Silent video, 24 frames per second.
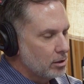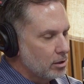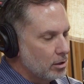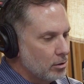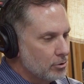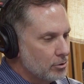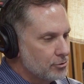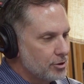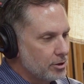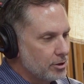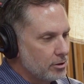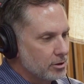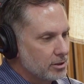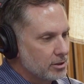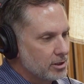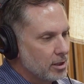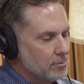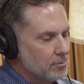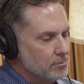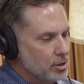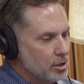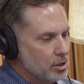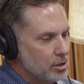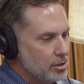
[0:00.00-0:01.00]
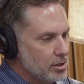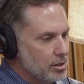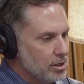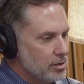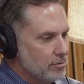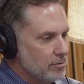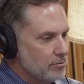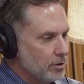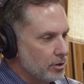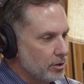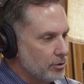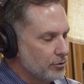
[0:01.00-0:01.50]
culture and
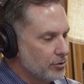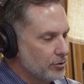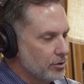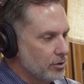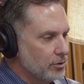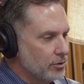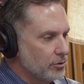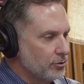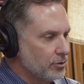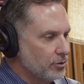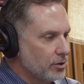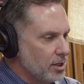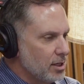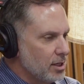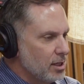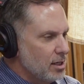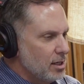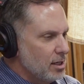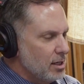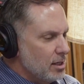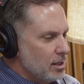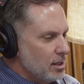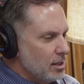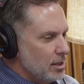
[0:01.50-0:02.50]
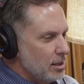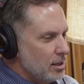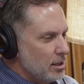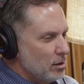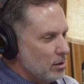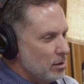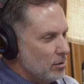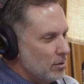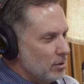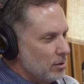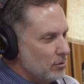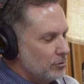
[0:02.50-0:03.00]
community versus,
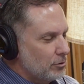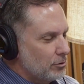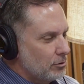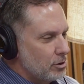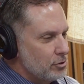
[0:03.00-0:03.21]
this